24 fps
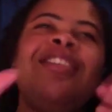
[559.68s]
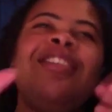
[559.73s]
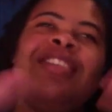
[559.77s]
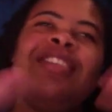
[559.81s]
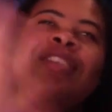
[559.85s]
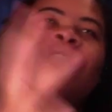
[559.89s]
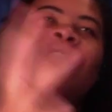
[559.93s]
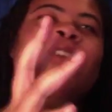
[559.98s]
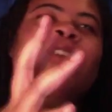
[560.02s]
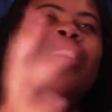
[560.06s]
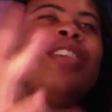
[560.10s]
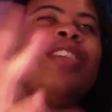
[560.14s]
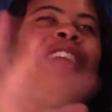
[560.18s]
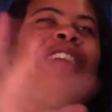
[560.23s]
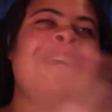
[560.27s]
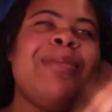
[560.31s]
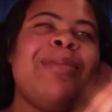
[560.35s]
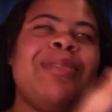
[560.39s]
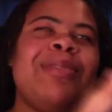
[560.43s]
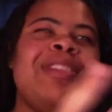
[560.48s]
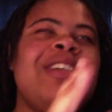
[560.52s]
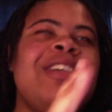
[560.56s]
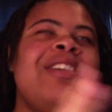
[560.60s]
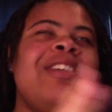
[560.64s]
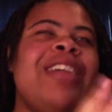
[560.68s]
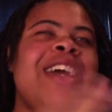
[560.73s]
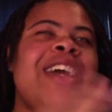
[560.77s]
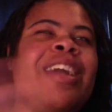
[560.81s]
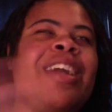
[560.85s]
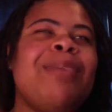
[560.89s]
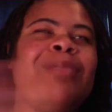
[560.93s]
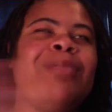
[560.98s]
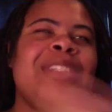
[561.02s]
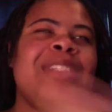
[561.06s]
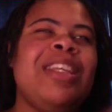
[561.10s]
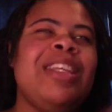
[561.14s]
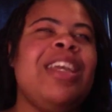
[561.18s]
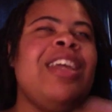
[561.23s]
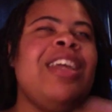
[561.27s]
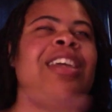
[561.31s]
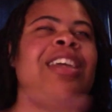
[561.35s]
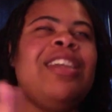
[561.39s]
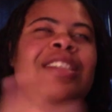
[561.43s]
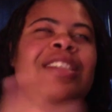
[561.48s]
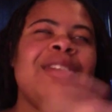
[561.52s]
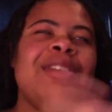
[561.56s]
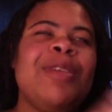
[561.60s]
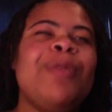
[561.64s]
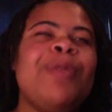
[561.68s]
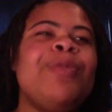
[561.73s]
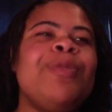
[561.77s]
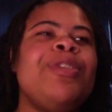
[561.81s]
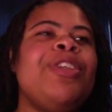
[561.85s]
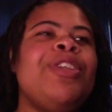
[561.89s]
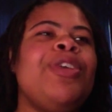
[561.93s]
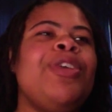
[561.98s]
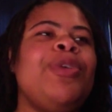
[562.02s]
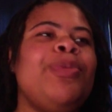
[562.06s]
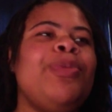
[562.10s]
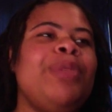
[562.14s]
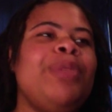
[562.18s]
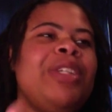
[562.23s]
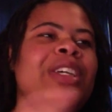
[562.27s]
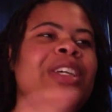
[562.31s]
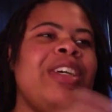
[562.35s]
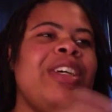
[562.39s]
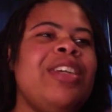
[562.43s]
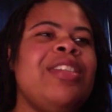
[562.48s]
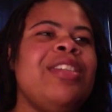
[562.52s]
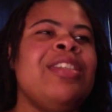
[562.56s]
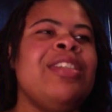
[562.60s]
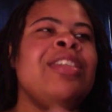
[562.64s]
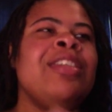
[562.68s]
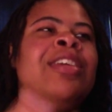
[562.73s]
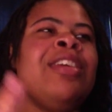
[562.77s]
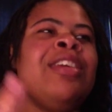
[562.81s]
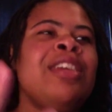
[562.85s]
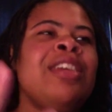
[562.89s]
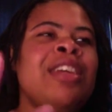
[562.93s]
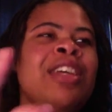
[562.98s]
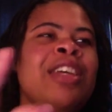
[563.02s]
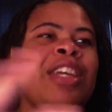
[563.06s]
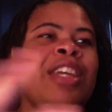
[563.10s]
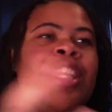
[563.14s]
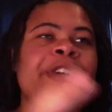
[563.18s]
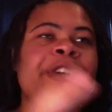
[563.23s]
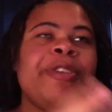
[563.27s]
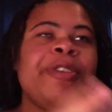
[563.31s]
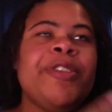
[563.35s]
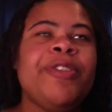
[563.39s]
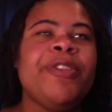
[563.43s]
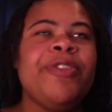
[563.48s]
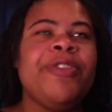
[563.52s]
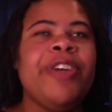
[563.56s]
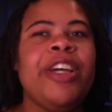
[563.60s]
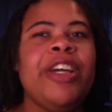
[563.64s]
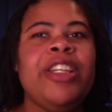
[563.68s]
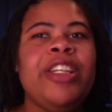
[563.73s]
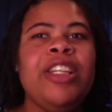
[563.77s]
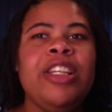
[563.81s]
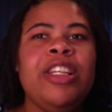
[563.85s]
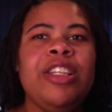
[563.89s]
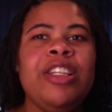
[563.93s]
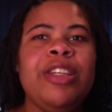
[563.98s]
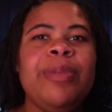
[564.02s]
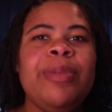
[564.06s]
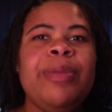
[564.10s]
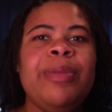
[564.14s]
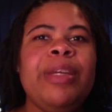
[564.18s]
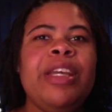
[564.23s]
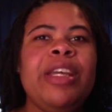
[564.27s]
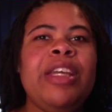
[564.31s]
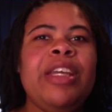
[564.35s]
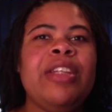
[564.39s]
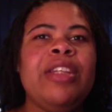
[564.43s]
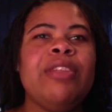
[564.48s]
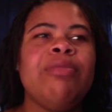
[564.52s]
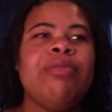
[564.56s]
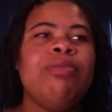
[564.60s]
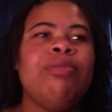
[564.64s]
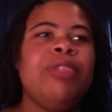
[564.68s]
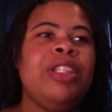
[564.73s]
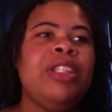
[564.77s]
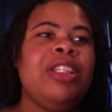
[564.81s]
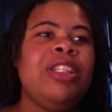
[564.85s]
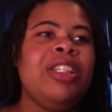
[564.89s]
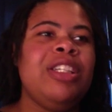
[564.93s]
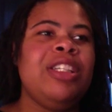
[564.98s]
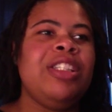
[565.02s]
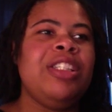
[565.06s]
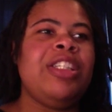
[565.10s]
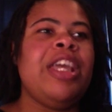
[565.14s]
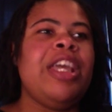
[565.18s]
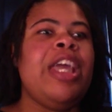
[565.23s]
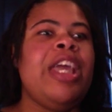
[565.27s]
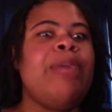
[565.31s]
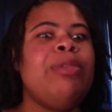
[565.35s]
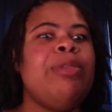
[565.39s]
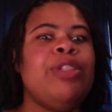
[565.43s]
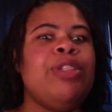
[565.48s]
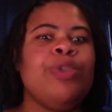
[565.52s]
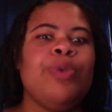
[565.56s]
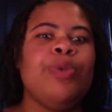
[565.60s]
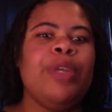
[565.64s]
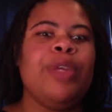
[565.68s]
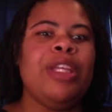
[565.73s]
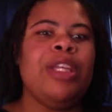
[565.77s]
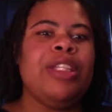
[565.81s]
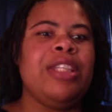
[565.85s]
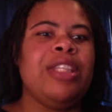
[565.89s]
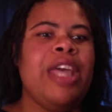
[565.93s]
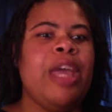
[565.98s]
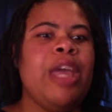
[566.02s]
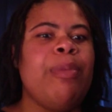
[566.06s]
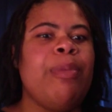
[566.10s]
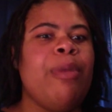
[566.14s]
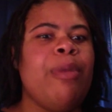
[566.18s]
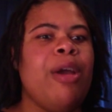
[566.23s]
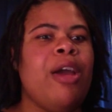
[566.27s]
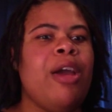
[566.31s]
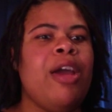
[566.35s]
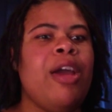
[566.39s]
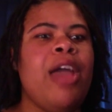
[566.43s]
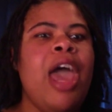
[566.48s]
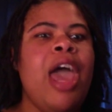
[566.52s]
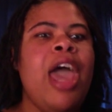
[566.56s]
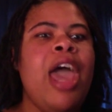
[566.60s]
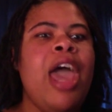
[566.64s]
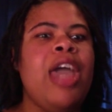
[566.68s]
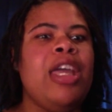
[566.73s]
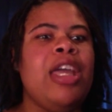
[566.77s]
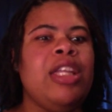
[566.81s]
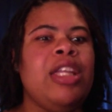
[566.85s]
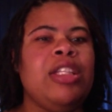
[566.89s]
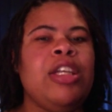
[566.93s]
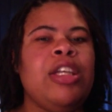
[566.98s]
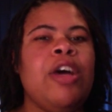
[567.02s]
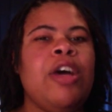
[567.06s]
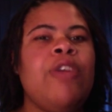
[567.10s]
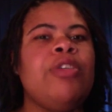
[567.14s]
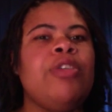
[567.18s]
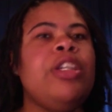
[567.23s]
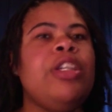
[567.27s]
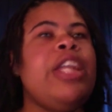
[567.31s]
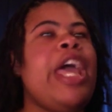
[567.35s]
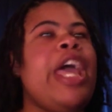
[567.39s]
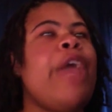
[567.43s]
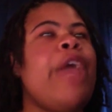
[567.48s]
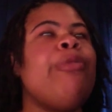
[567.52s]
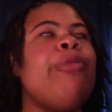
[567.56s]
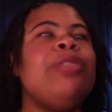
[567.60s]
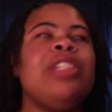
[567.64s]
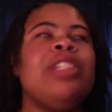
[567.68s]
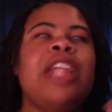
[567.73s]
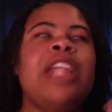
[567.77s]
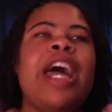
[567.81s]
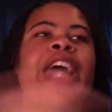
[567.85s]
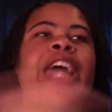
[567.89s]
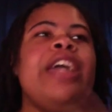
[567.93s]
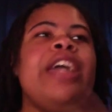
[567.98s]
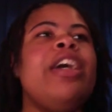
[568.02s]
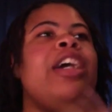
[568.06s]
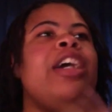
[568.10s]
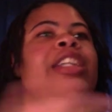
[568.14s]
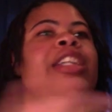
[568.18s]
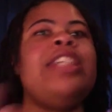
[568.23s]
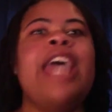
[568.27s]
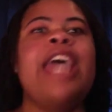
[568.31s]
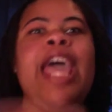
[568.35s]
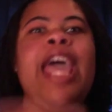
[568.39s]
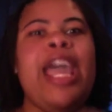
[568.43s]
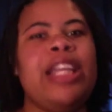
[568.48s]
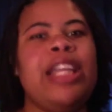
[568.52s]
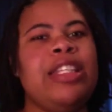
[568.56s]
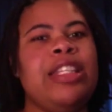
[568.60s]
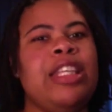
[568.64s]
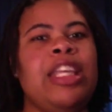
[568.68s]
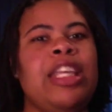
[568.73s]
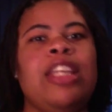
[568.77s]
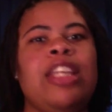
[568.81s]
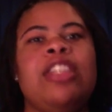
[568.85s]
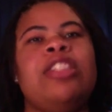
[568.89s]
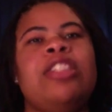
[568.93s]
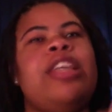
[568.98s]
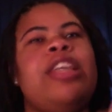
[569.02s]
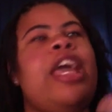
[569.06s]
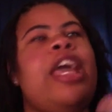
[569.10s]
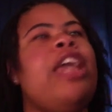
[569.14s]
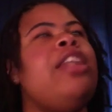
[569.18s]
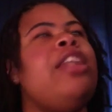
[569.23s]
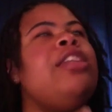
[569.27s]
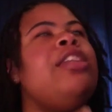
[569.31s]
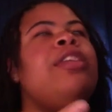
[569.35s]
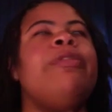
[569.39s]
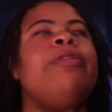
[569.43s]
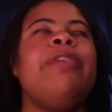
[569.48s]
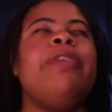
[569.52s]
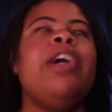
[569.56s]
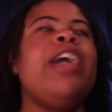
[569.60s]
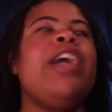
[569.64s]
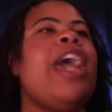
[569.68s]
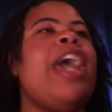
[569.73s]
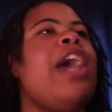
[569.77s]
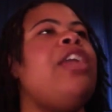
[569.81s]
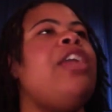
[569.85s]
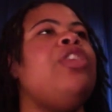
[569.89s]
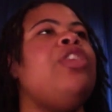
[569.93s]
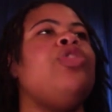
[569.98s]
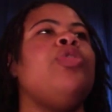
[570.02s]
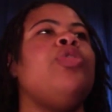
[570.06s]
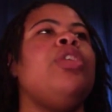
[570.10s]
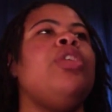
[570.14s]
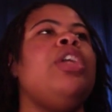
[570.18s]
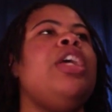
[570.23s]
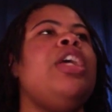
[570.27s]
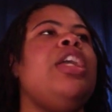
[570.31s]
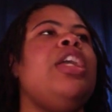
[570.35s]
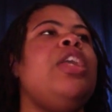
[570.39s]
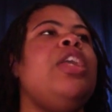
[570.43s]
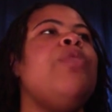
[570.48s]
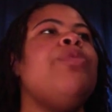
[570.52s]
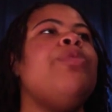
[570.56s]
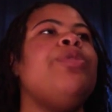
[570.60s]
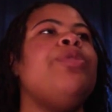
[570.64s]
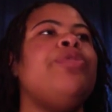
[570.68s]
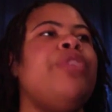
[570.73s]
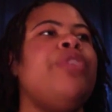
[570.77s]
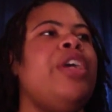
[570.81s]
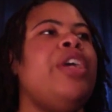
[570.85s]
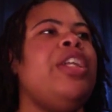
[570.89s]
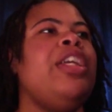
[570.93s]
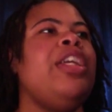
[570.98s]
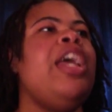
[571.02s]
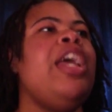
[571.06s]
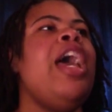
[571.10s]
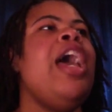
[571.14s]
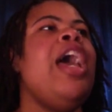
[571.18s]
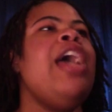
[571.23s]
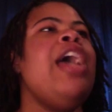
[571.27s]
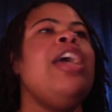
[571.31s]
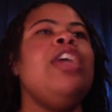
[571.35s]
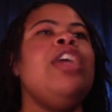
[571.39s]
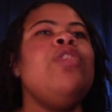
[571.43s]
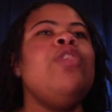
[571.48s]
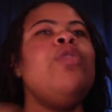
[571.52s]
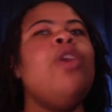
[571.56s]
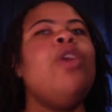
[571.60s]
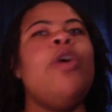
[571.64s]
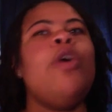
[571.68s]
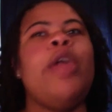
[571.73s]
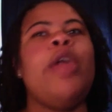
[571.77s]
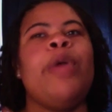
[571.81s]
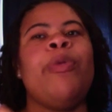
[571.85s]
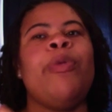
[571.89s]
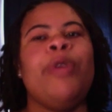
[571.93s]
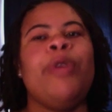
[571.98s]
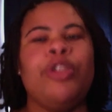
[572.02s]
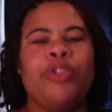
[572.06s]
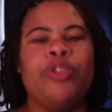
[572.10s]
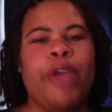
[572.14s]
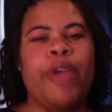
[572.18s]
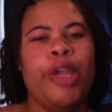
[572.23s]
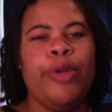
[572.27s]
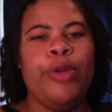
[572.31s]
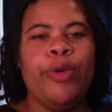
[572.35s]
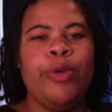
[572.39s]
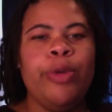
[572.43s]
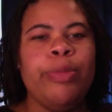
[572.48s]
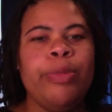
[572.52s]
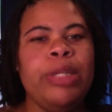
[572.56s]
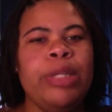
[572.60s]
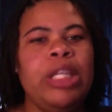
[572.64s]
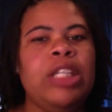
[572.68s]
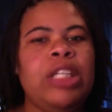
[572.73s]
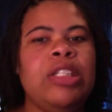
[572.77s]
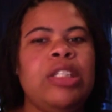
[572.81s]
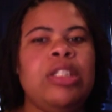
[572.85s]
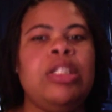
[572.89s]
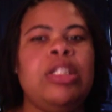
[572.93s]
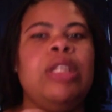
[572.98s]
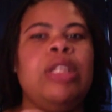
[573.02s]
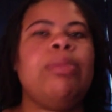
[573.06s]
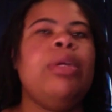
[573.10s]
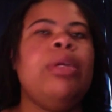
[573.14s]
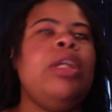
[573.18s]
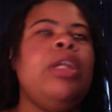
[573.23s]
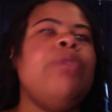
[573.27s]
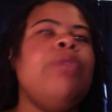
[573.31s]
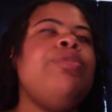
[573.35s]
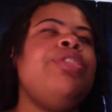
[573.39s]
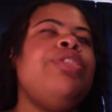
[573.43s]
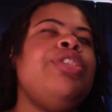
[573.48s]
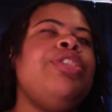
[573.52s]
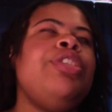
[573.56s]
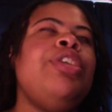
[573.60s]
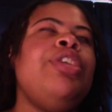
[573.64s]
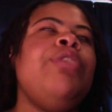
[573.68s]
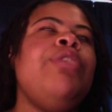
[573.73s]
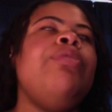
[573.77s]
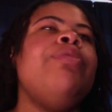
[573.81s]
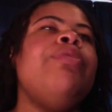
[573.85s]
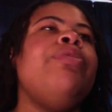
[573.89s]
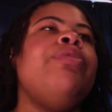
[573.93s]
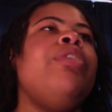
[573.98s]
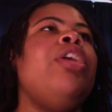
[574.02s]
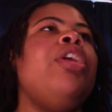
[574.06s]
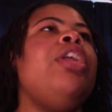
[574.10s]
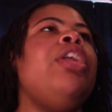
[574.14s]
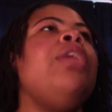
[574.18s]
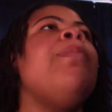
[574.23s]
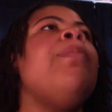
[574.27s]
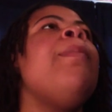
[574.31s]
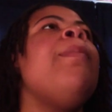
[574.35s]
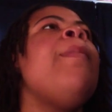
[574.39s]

this first episode, like I'm saying, it, it was cute because it was funny a little bit with the little shade between Tamar and Toni. They was like a tag team, shading the fuck out of Trina, and it was funny. And you know they weren't trying to do it maliciously, but it was just cute and funny.